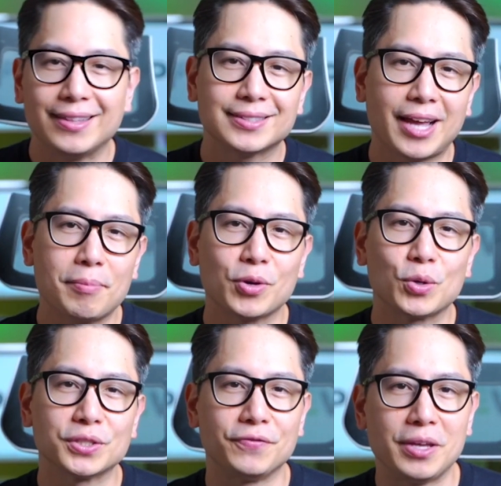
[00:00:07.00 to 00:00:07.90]
this
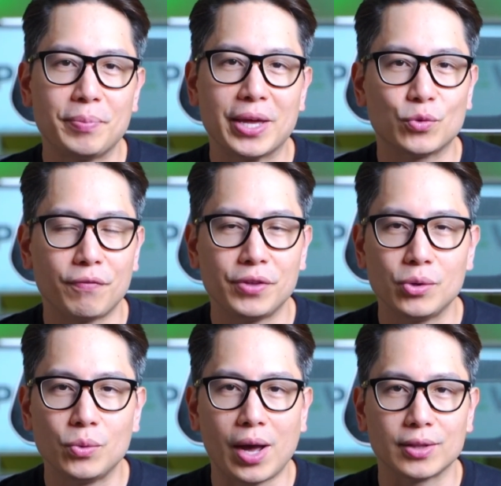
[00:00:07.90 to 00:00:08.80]
CyberGhost VPN
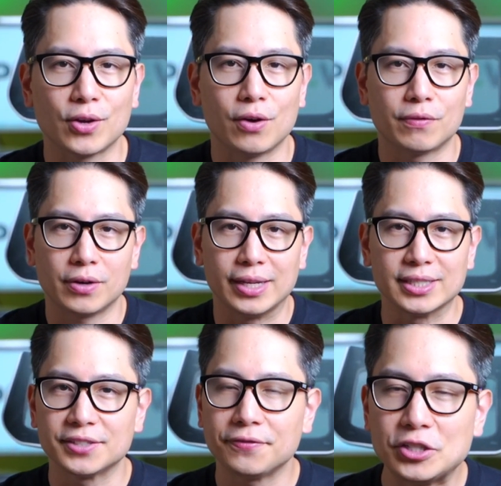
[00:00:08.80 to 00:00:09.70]
review, I'll cover
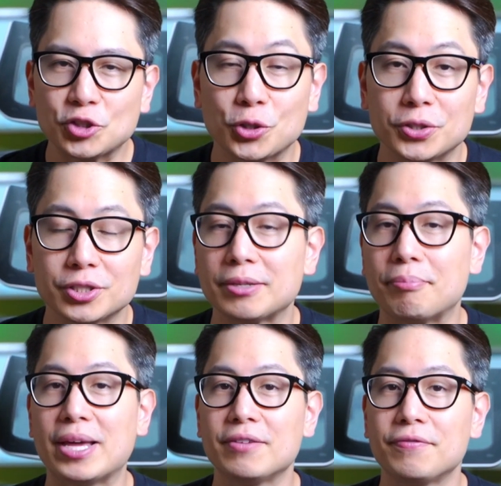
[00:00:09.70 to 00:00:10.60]
its features,
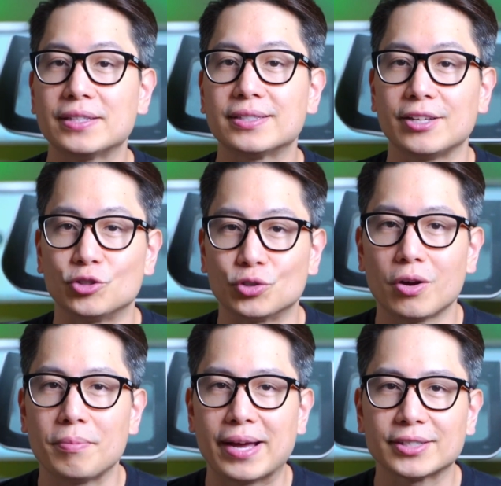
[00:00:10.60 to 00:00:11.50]
benefits, and
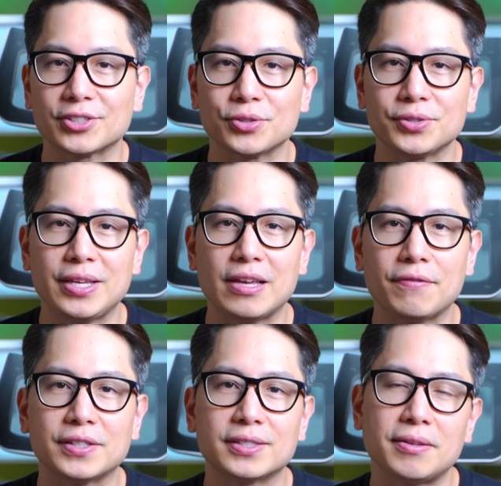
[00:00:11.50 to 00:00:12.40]
drawbacks to see
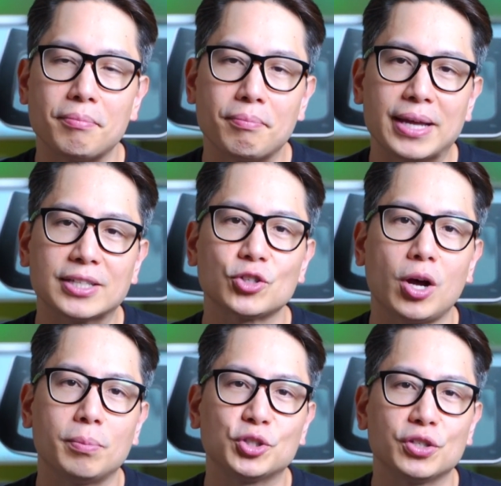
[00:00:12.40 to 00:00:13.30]
if it's the best
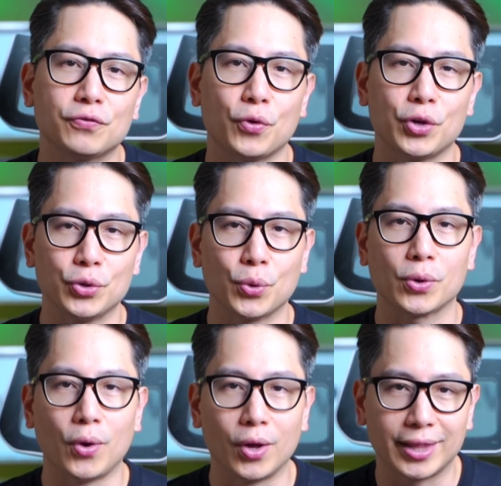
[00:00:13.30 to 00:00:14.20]
option for
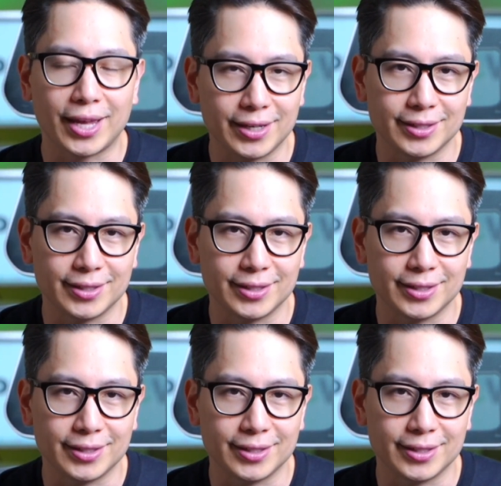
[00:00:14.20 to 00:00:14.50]
your online